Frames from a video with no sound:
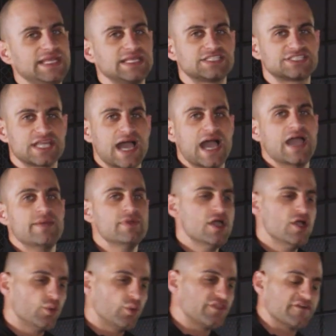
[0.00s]
each time
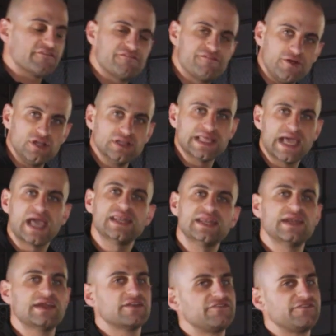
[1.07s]
with a full
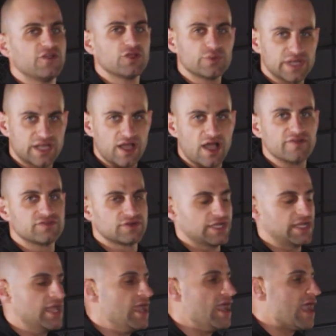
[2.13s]
landing and a full
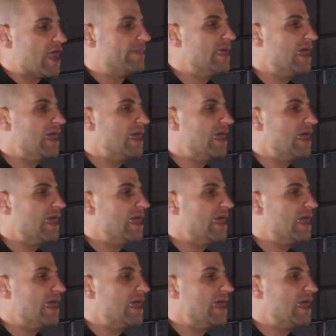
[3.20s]
recovery. And